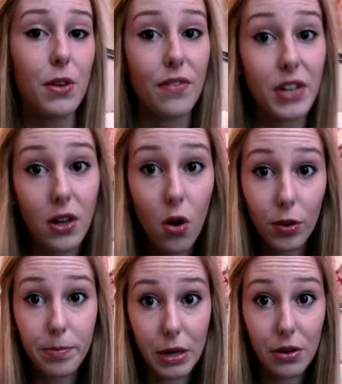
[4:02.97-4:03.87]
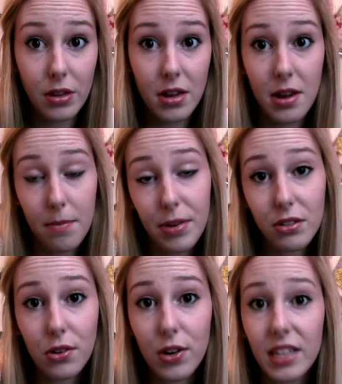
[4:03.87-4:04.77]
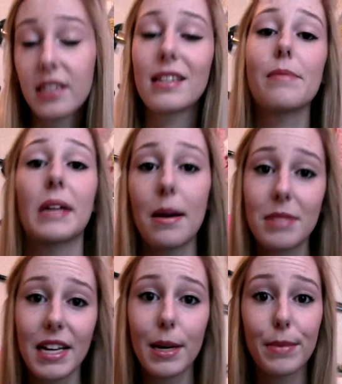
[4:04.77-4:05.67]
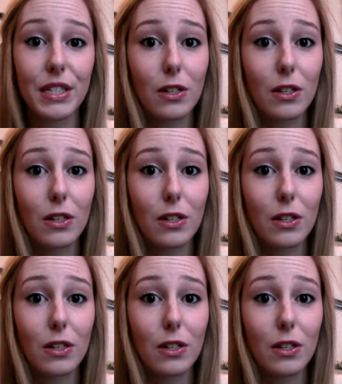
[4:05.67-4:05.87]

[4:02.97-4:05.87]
You have to like hold both and press record at the same time to get them as